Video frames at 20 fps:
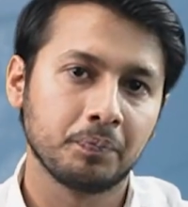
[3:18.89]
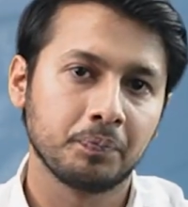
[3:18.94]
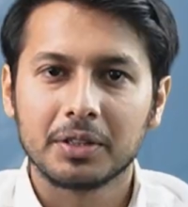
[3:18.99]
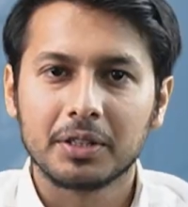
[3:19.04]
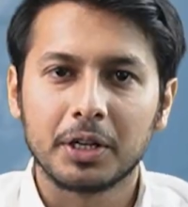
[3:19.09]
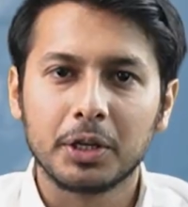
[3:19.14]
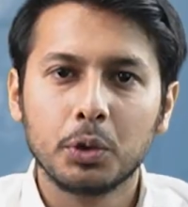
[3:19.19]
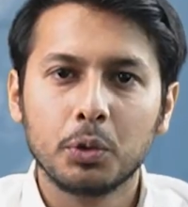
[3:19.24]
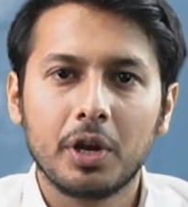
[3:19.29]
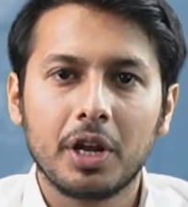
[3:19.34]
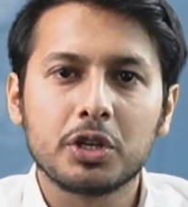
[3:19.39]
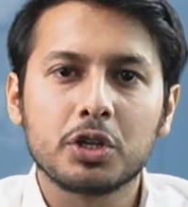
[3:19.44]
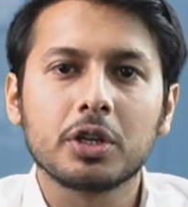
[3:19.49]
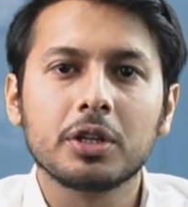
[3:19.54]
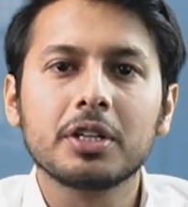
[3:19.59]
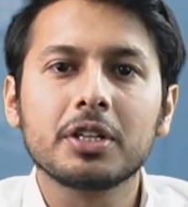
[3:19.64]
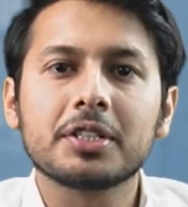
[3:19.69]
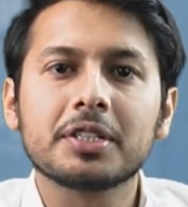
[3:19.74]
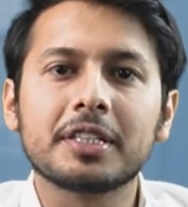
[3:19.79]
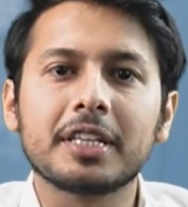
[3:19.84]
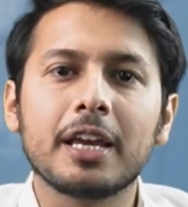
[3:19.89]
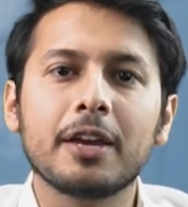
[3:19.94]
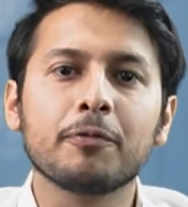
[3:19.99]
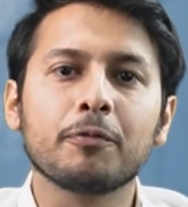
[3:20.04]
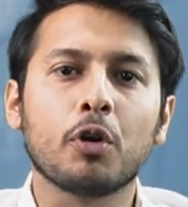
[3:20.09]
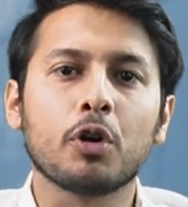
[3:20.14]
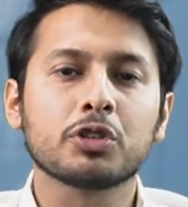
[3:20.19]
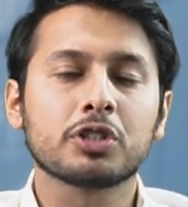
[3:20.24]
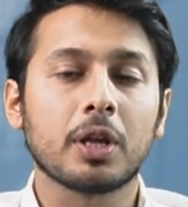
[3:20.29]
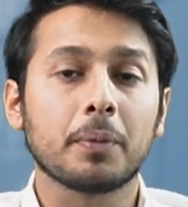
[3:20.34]
The duration is same
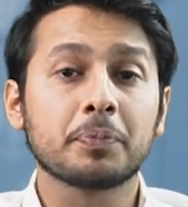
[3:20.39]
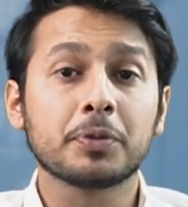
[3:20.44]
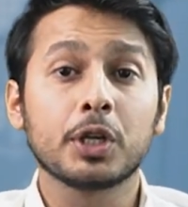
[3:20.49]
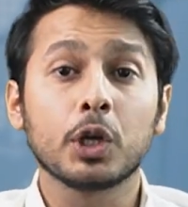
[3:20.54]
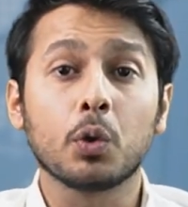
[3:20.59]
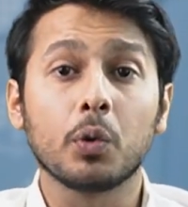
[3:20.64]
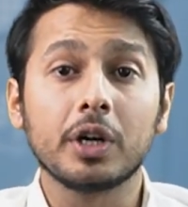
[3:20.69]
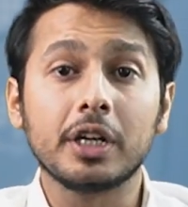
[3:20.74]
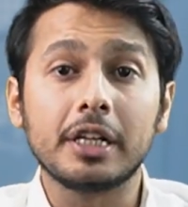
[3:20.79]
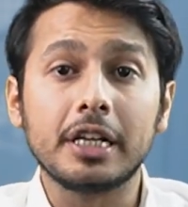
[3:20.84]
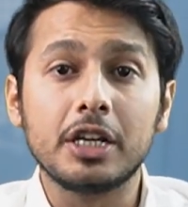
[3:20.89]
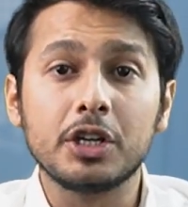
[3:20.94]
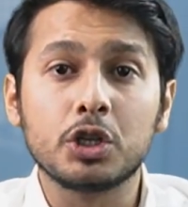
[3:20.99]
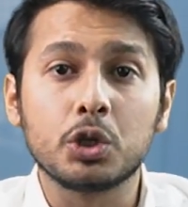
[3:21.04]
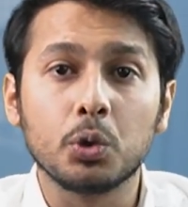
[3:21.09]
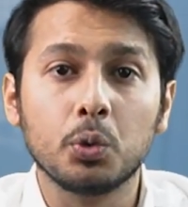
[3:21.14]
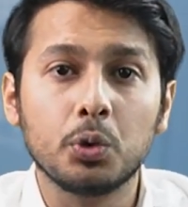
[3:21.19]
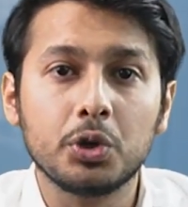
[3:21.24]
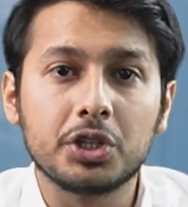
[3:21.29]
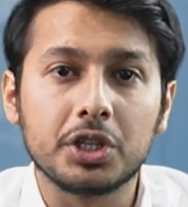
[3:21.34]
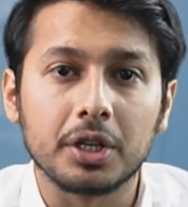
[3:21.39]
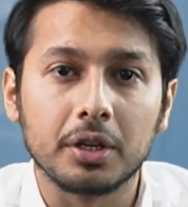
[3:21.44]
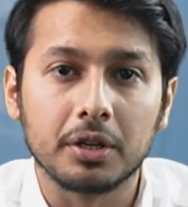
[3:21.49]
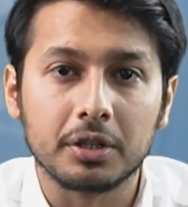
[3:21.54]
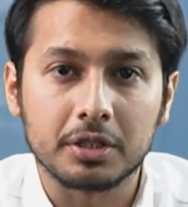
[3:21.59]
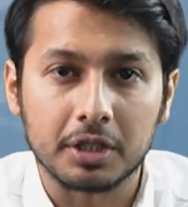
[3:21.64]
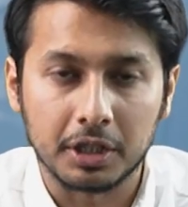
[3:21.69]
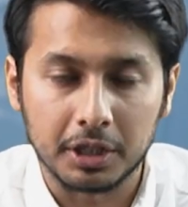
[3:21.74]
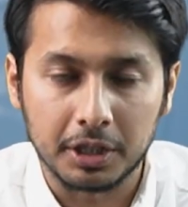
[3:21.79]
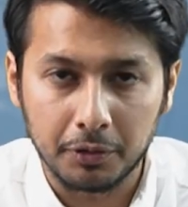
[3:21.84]
for subsequently issued
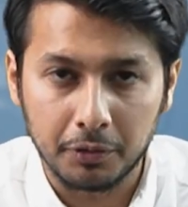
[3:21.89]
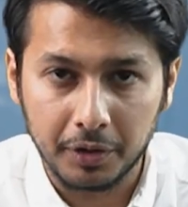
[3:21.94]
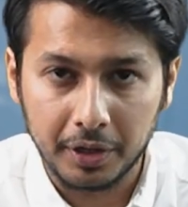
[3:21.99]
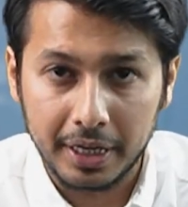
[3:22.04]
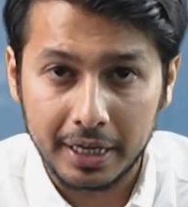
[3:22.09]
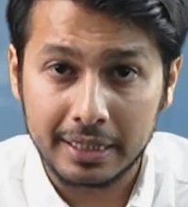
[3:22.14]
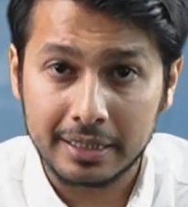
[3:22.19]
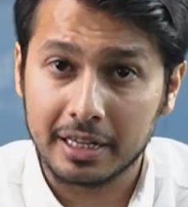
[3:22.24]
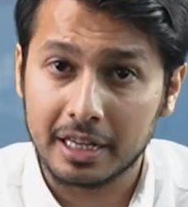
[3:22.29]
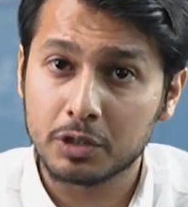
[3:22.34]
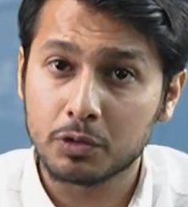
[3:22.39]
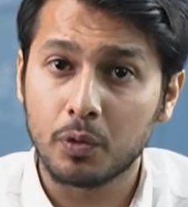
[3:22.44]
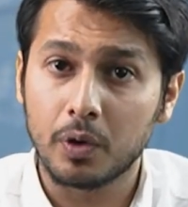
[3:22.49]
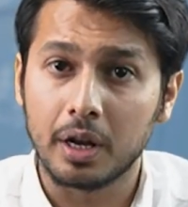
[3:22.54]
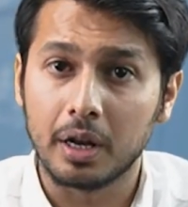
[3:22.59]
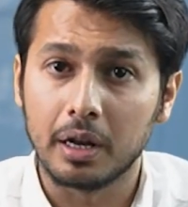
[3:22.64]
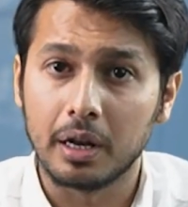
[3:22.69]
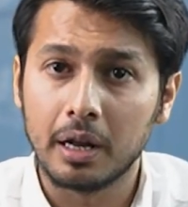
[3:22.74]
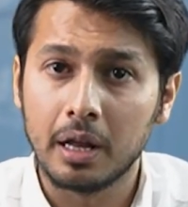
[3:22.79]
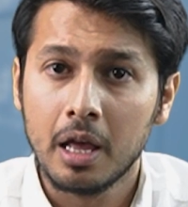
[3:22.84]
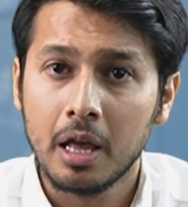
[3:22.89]
share certificates as well,